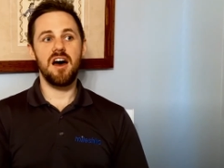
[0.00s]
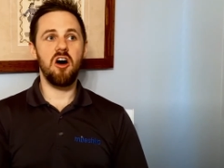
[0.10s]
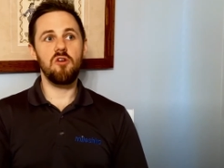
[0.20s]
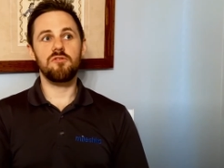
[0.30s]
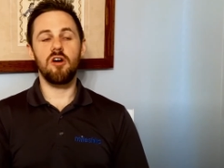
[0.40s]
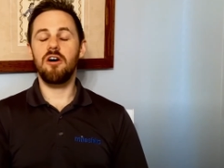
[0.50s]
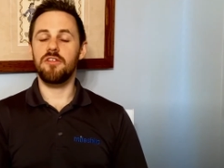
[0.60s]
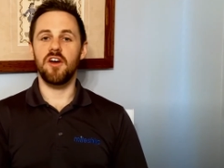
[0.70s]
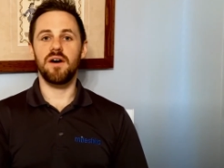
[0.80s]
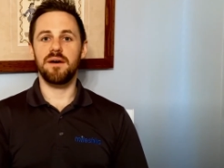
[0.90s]
overall,
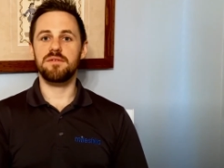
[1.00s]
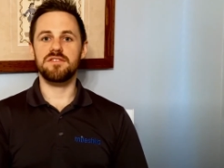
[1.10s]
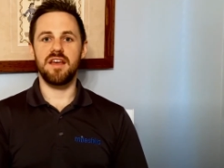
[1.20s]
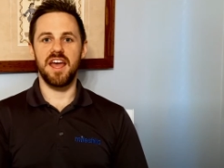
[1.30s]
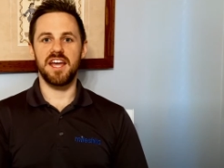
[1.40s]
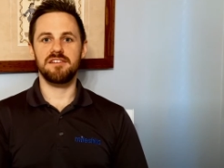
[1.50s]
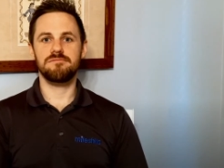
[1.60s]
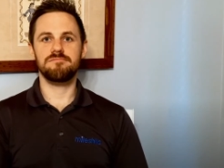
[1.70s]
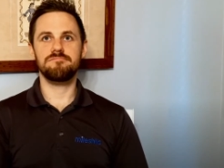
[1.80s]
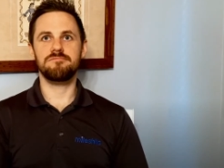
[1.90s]
though, I would say
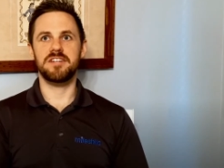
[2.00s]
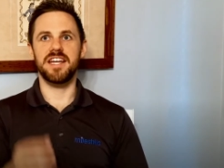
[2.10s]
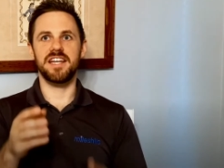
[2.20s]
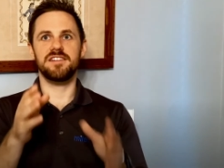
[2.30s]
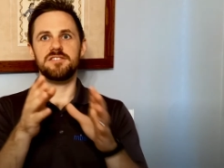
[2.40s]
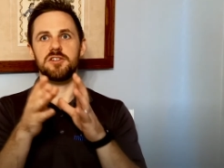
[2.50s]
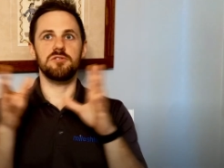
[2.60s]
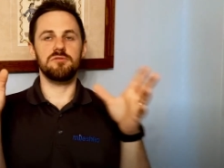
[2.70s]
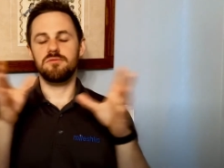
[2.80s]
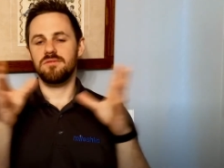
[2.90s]
getting
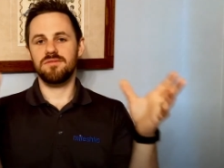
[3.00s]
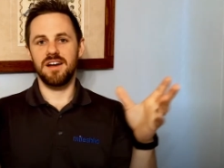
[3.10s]
to